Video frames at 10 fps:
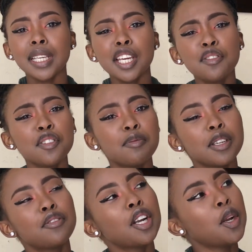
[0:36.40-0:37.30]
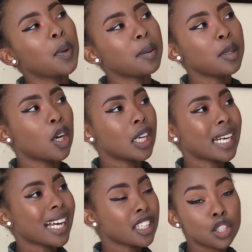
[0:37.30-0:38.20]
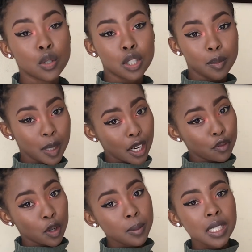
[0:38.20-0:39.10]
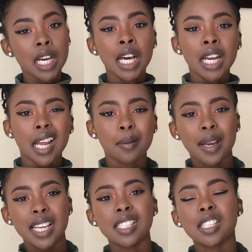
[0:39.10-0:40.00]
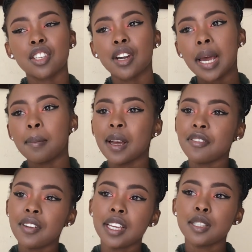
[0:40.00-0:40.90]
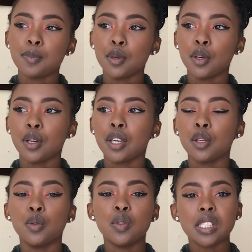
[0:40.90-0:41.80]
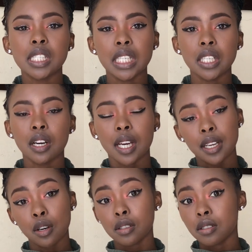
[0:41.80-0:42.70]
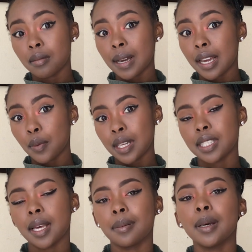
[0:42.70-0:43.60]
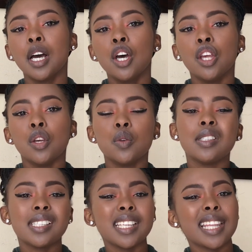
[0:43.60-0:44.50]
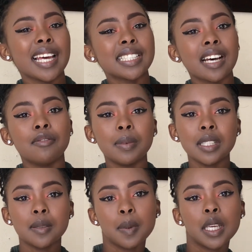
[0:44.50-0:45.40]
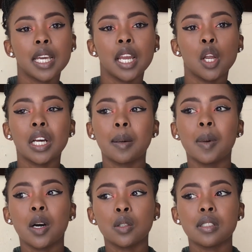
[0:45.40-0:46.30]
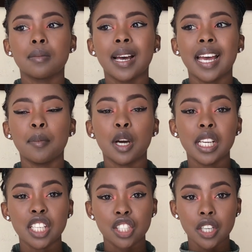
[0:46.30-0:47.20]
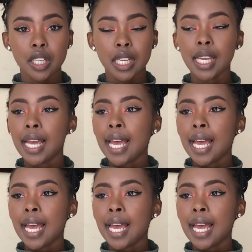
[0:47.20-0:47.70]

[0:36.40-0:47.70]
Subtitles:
If you've been following me on other social platforms like my Instagram, my Facebook, you would see, and also my WhatsApp, you would see that I've been speaking a lot about my modeling journey